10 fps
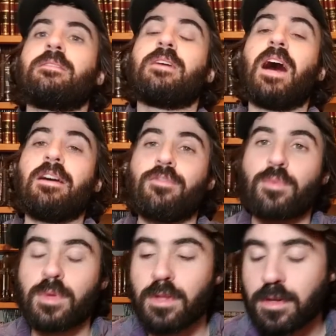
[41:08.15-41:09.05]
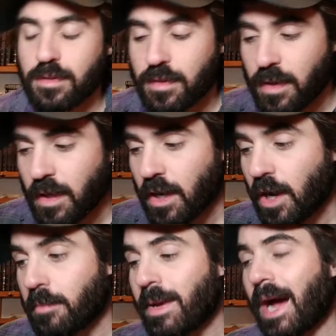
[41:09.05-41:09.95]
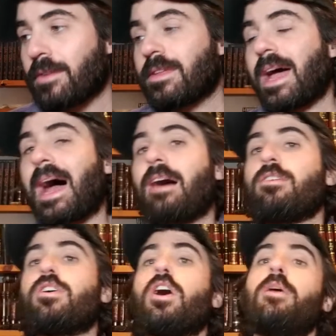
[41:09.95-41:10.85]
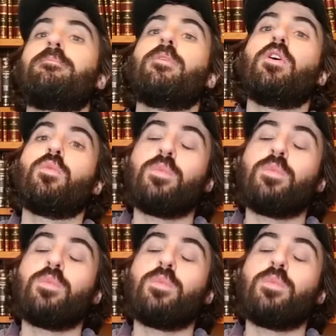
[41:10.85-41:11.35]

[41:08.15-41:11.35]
daf, we learned about how come